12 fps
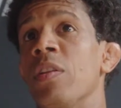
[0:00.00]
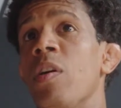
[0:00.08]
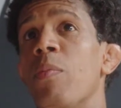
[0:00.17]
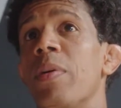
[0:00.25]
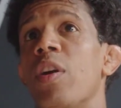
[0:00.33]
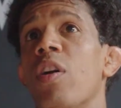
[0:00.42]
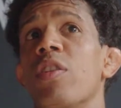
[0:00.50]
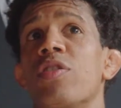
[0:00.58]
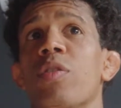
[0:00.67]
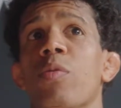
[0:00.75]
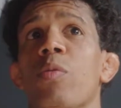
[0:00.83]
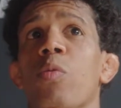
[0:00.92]
No,
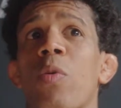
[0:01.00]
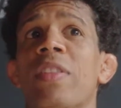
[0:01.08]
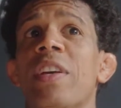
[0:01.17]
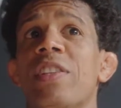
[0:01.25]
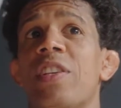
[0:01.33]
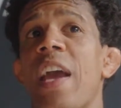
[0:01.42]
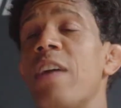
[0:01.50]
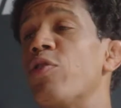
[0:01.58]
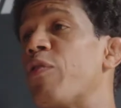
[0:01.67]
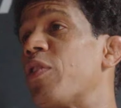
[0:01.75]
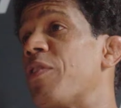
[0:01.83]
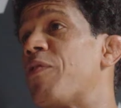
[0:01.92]
because when they
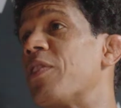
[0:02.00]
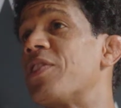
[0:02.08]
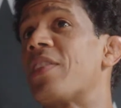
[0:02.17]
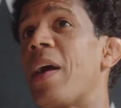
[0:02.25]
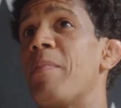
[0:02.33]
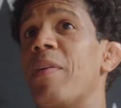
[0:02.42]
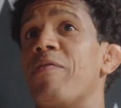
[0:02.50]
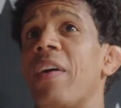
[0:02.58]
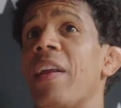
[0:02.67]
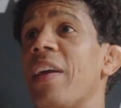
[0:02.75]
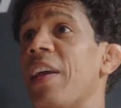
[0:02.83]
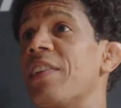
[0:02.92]
scheduled for the first time my
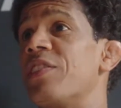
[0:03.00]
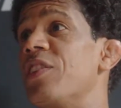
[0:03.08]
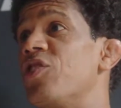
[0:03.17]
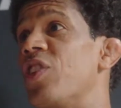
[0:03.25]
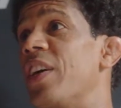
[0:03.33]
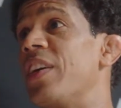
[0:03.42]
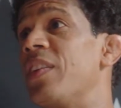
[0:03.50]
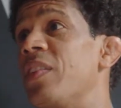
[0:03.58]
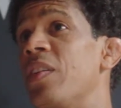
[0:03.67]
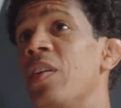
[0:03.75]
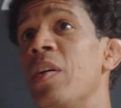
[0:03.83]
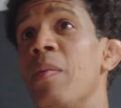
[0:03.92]
fight against D J,
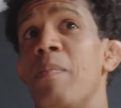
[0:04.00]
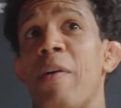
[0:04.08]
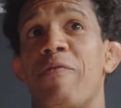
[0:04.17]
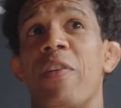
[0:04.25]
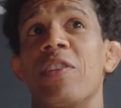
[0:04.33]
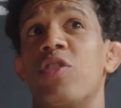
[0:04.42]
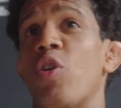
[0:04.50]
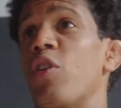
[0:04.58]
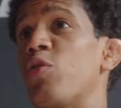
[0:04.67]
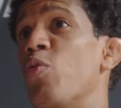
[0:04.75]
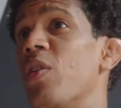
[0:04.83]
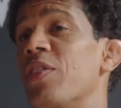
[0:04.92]
my first
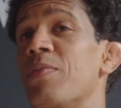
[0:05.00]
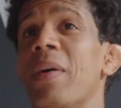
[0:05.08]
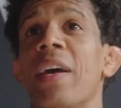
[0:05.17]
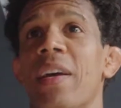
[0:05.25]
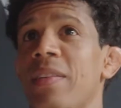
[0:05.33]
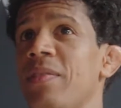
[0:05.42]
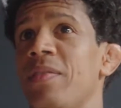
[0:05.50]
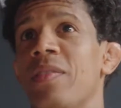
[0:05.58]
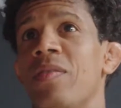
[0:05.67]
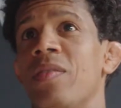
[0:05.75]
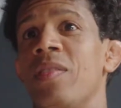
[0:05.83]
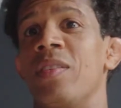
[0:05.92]
thought was, "Man,
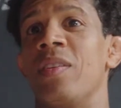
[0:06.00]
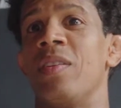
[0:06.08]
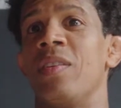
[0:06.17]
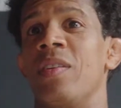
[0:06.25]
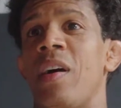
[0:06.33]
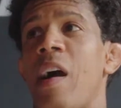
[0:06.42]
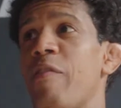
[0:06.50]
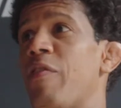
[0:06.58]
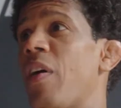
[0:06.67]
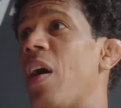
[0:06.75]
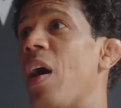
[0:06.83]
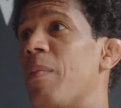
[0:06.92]
I
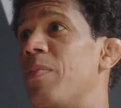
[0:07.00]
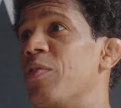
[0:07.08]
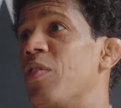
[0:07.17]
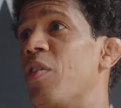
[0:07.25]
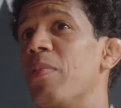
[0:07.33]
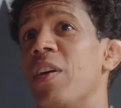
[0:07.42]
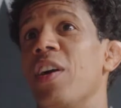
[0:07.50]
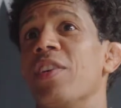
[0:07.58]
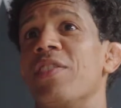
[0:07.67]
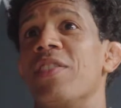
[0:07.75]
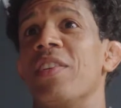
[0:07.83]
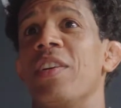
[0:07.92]
fuck up," you know,
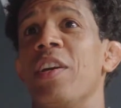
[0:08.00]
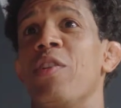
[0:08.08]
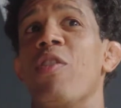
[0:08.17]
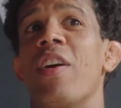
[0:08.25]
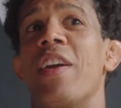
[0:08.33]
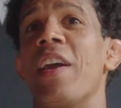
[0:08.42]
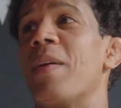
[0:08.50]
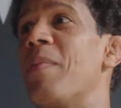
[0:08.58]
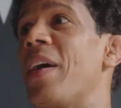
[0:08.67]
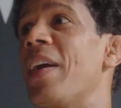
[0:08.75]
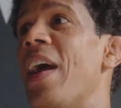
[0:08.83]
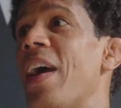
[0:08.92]
because he's gonna kick
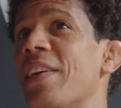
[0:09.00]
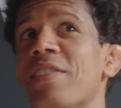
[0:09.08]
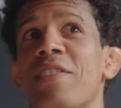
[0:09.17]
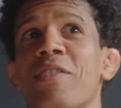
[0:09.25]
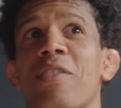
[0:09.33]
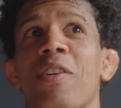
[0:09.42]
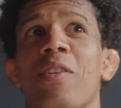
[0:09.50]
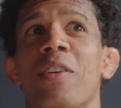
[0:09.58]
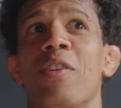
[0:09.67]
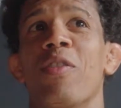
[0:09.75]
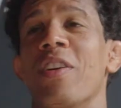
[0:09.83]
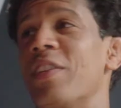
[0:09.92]
my ass, you know,
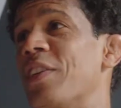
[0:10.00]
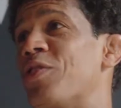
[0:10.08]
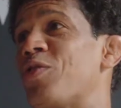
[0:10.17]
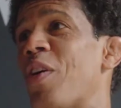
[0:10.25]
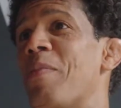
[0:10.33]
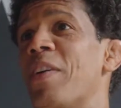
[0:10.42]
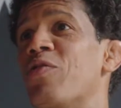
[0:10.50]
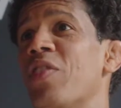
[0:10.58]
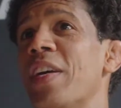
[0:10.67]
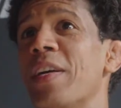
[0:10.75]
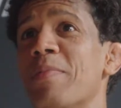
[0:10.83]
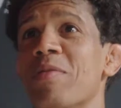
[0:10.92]
he's gonna destroy my
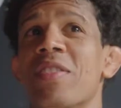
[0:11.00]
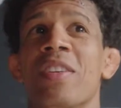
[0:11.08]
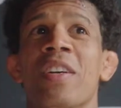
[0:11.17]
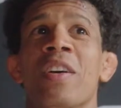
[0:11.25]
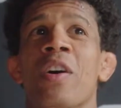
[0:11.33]
dreams.